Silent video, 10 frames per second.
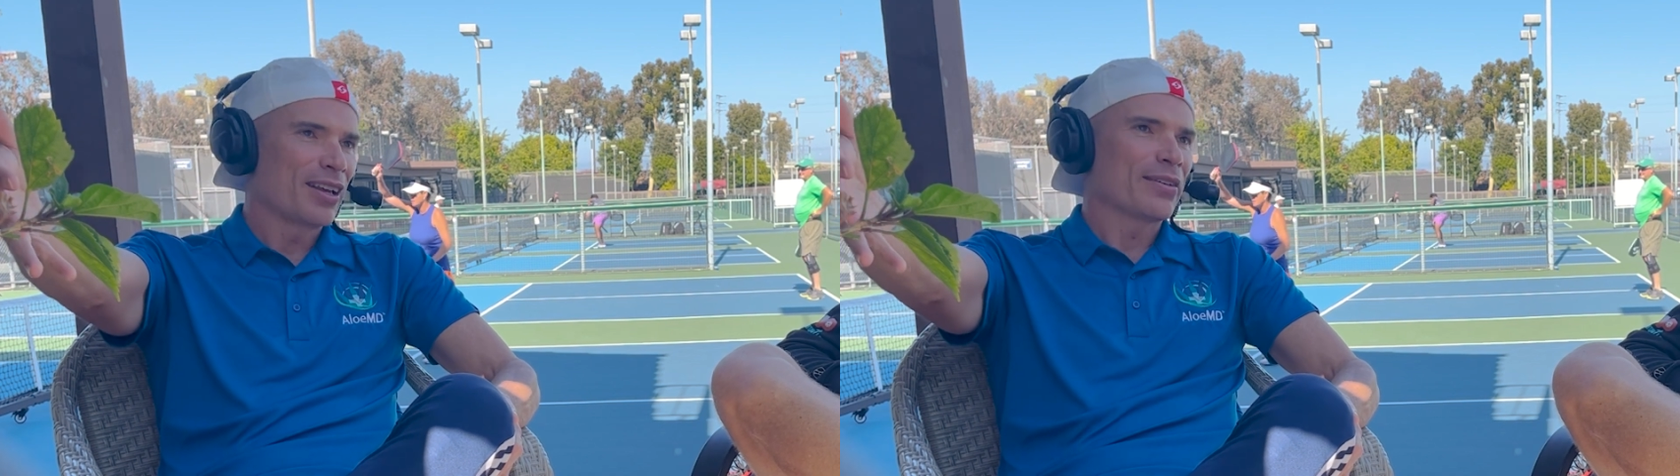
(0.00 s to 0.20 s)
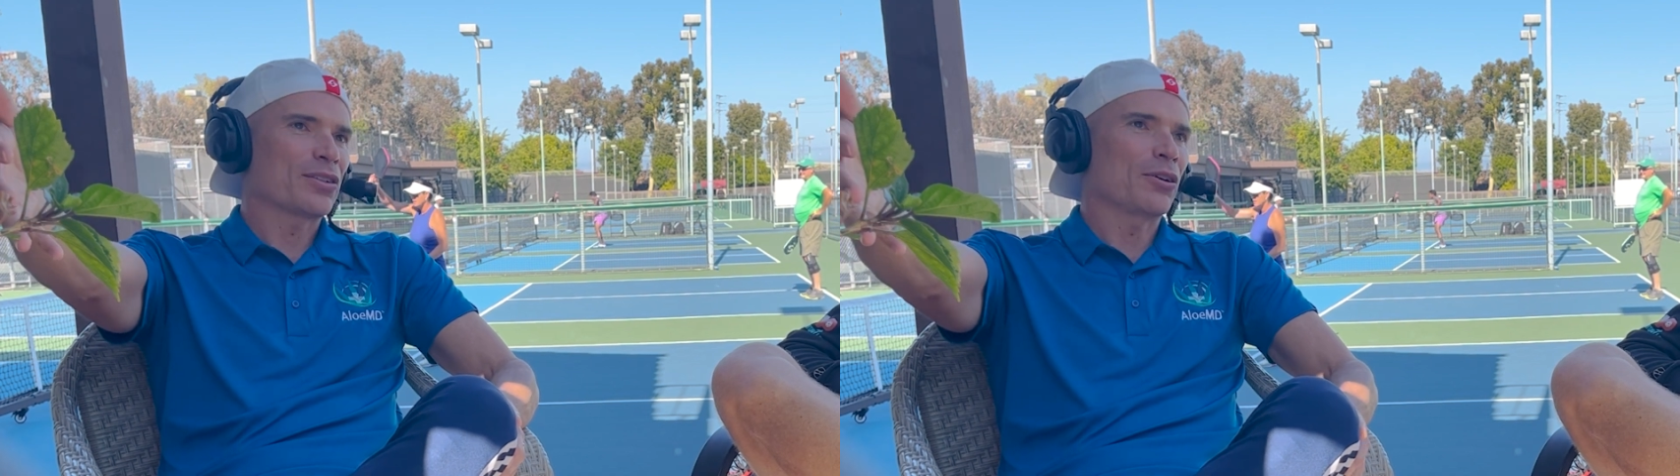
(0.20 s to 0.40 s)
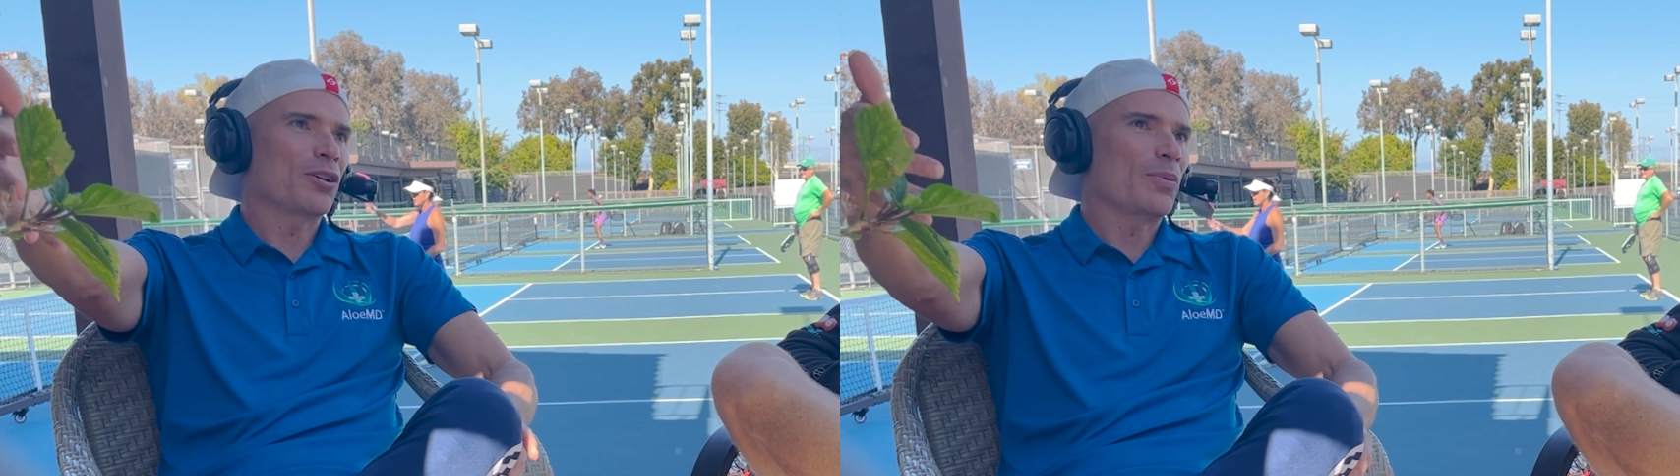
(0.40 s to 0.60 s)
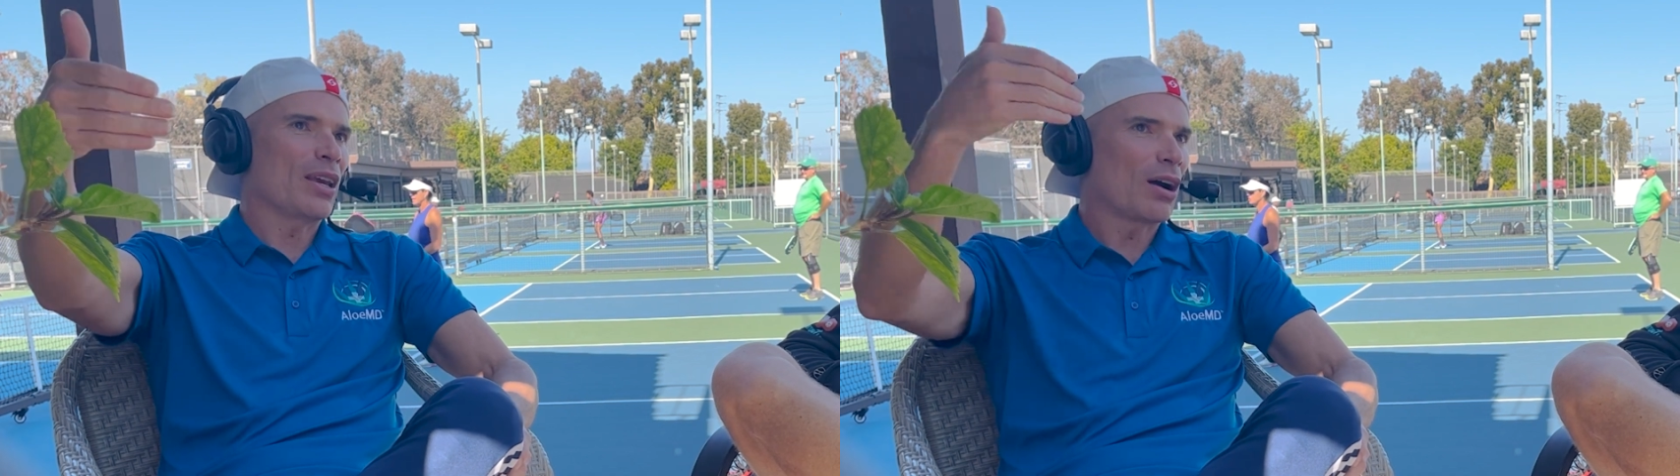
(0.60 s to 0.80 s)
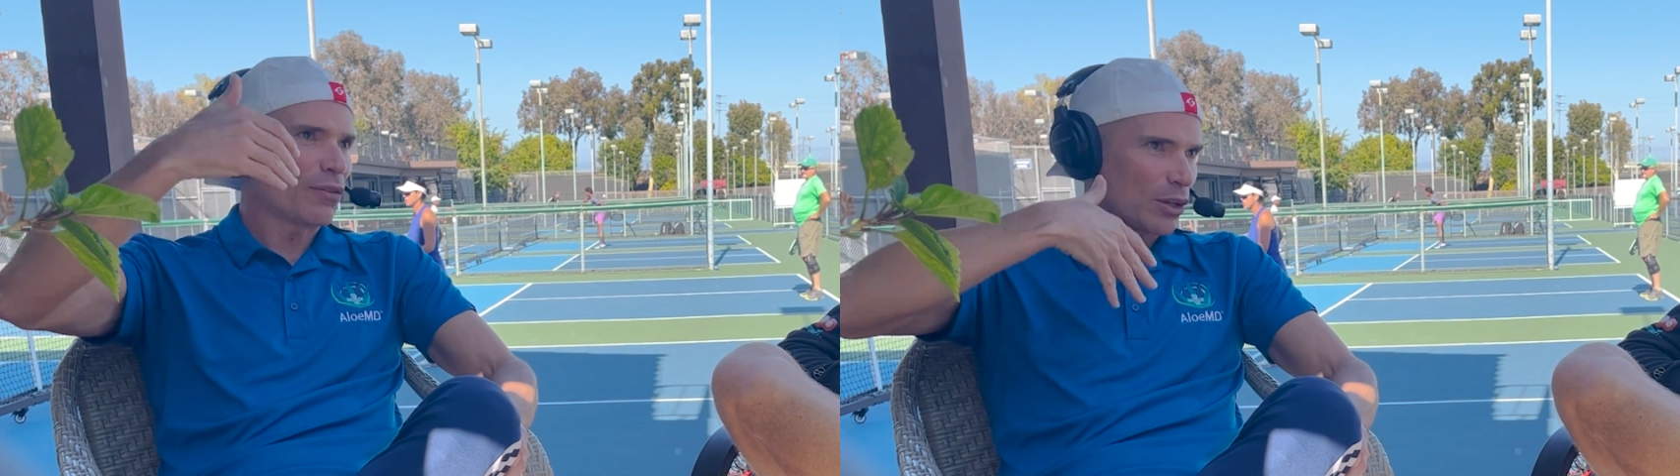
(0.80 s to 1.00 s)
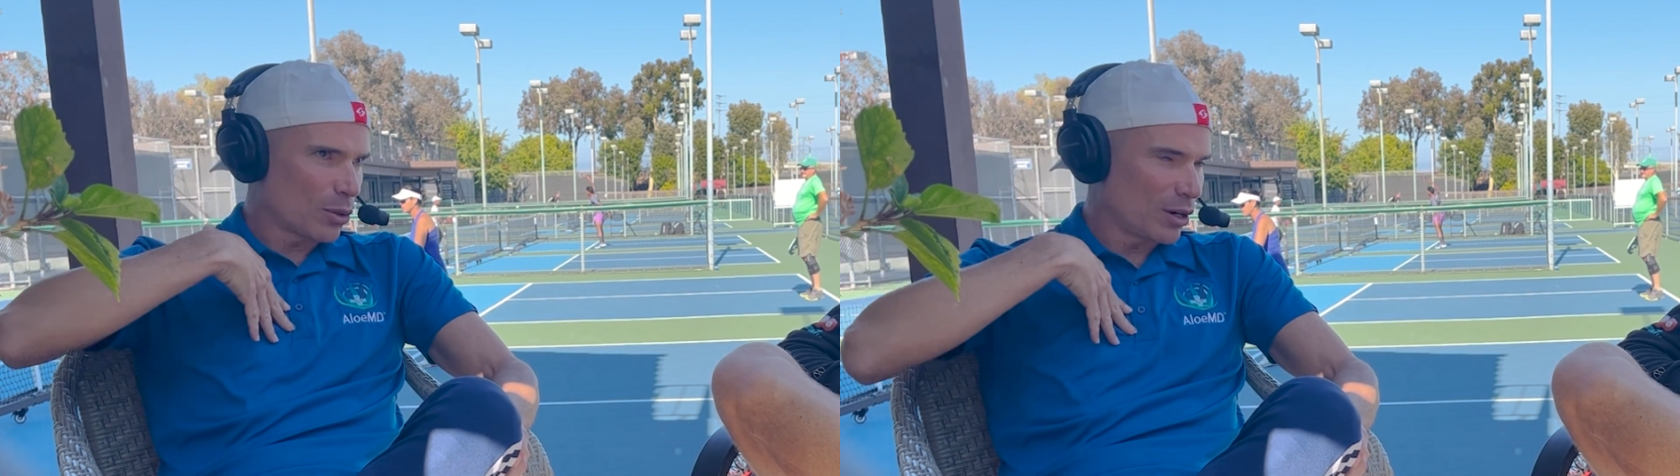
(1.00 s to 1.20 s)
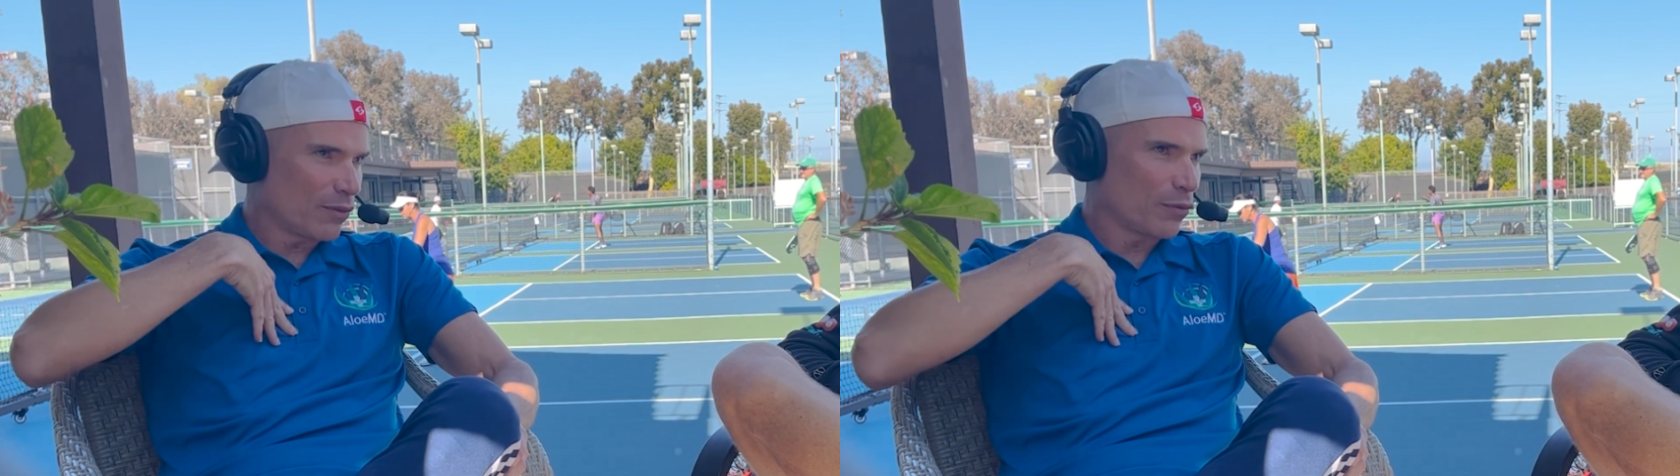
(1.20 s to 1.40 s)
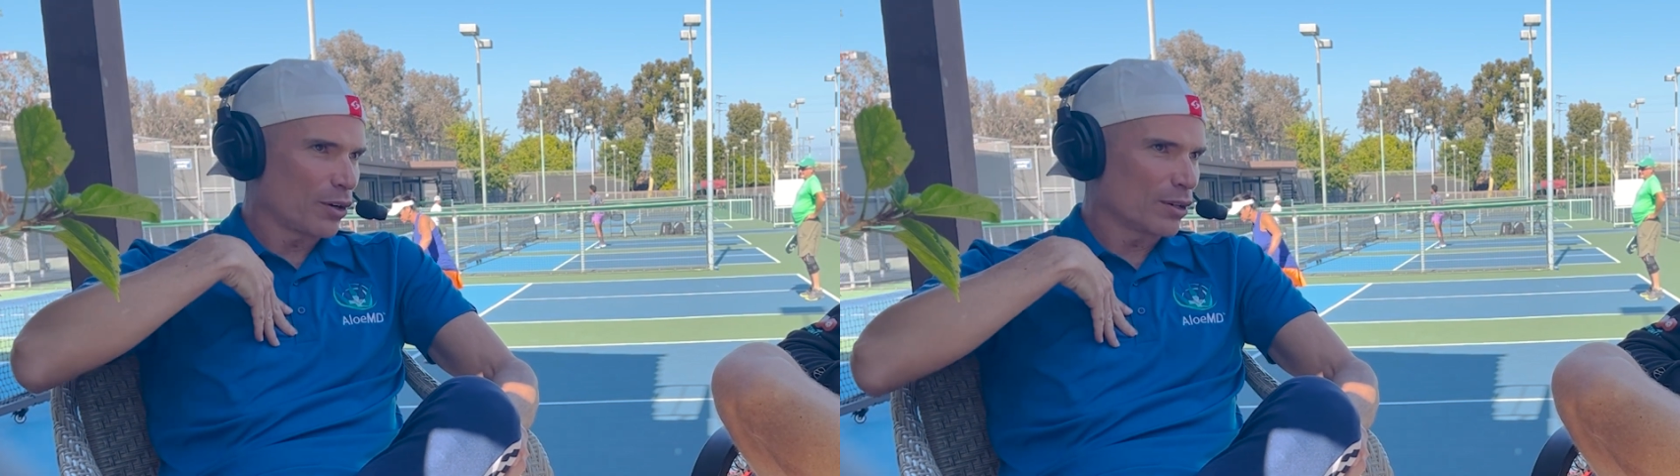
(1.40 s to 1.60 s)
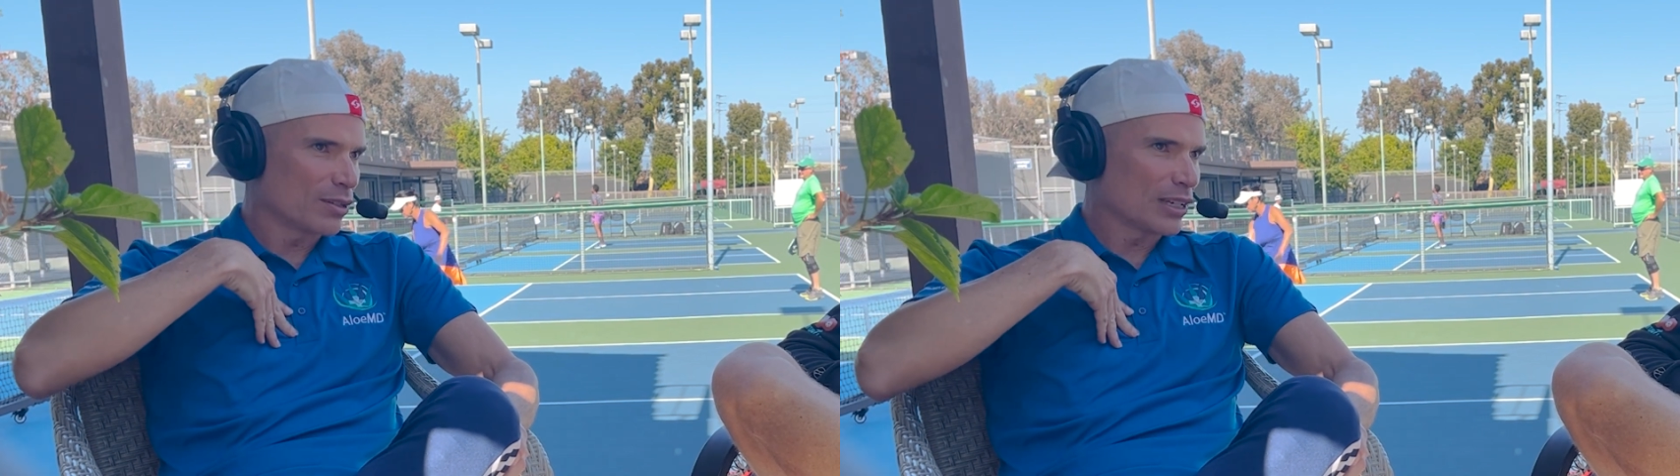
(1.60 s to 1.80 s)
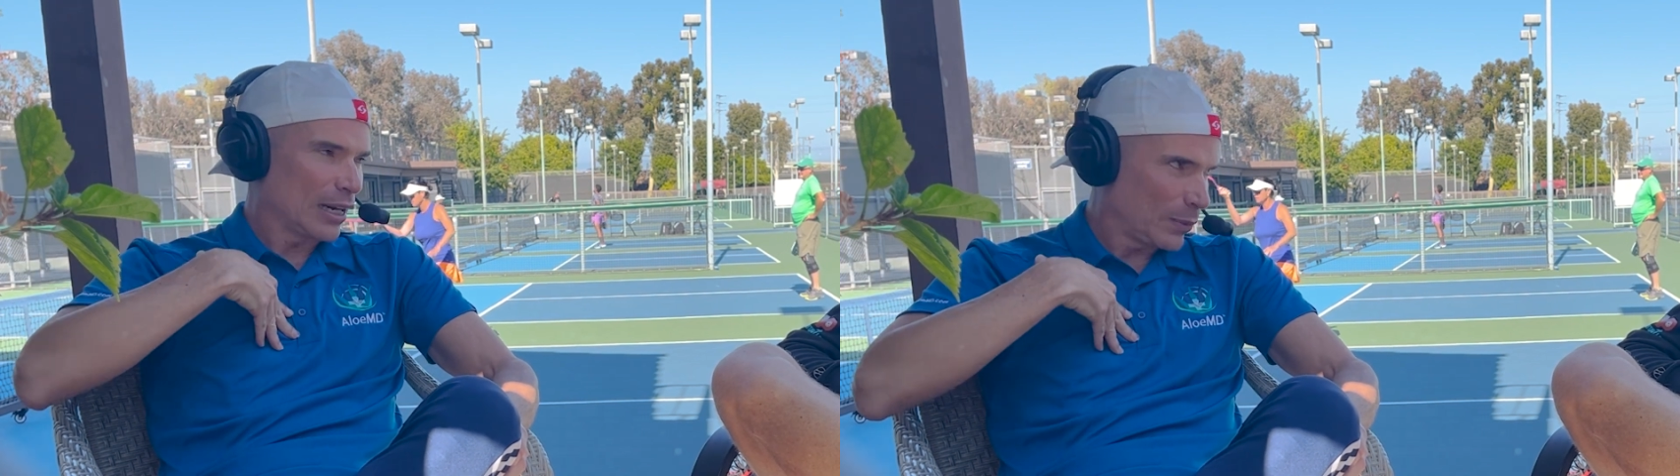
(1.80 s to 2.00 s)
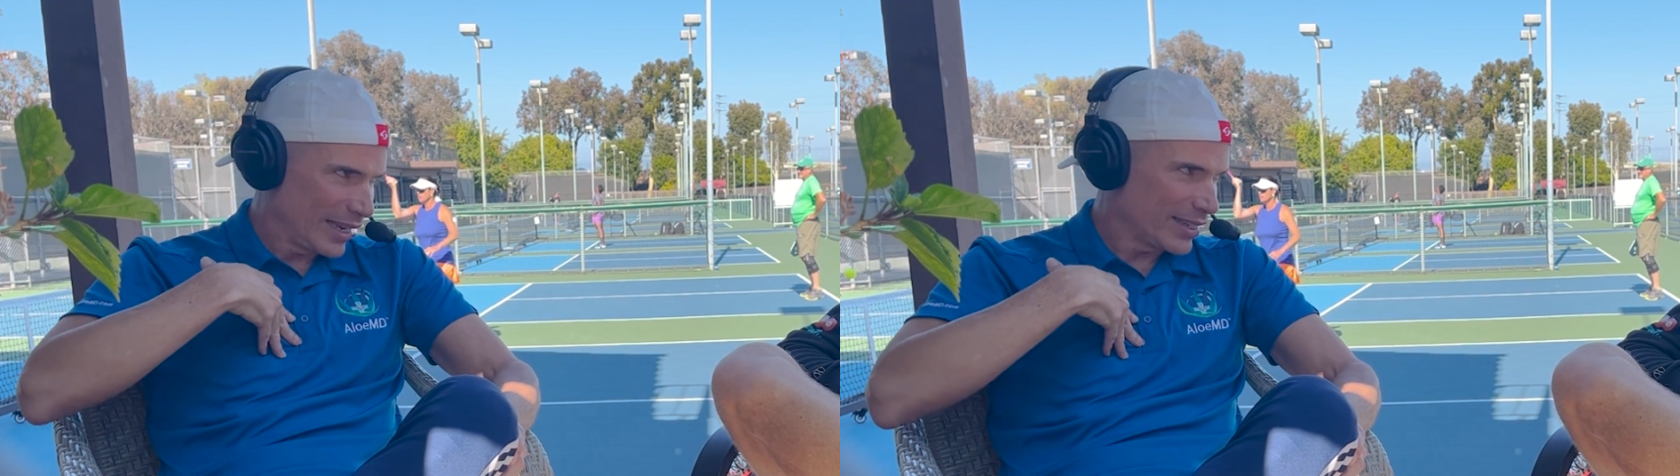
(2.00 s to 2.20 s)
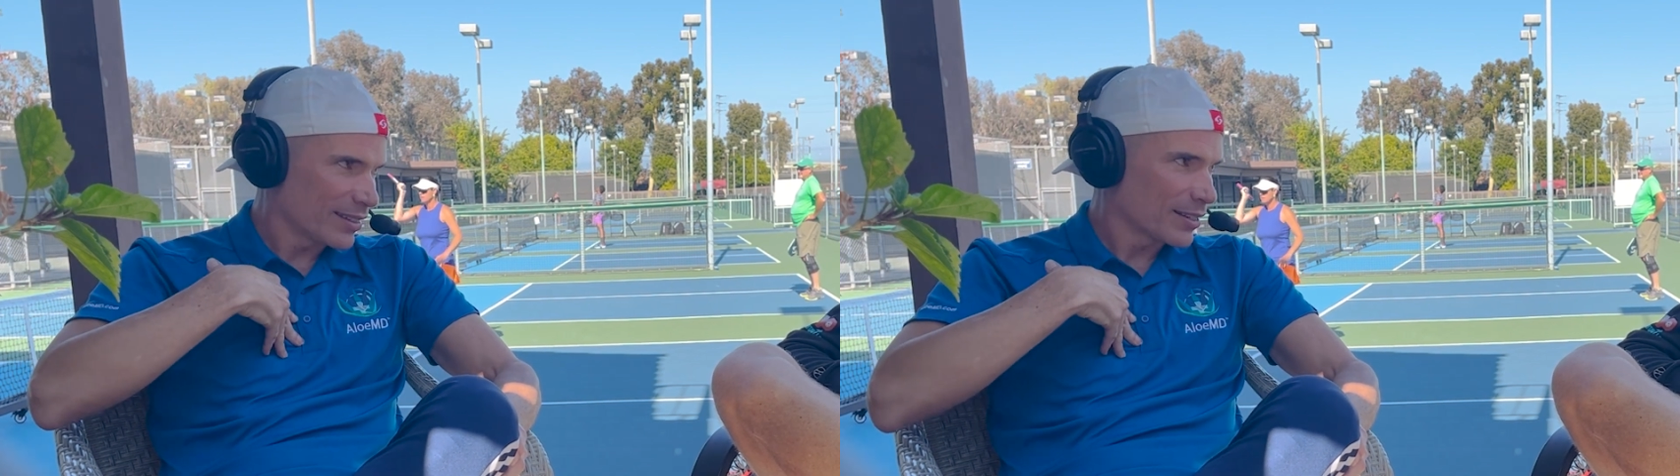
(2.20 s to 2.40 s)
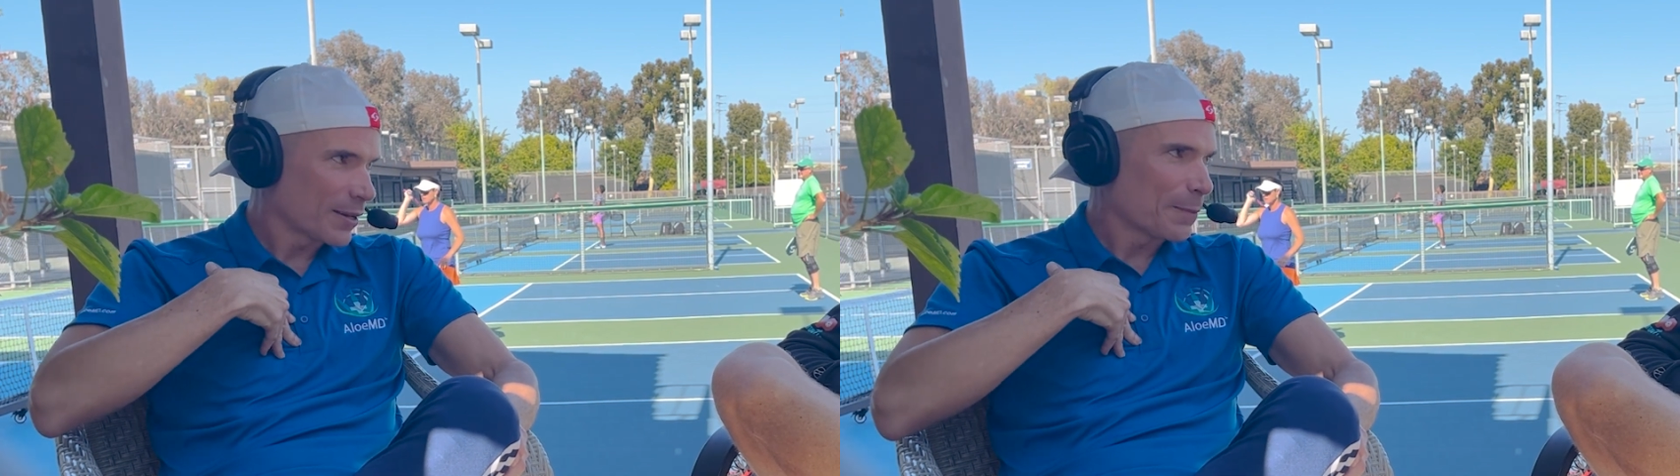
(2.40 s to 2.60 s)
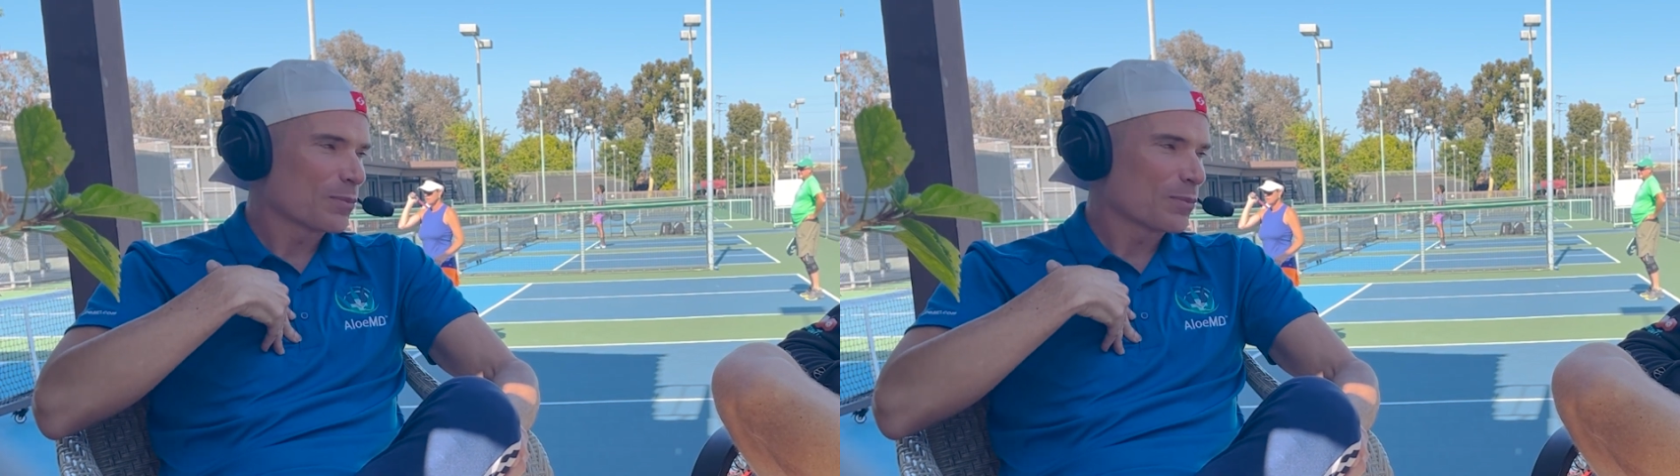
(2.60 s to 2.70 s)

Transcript: So to be off the court for 10 weeks,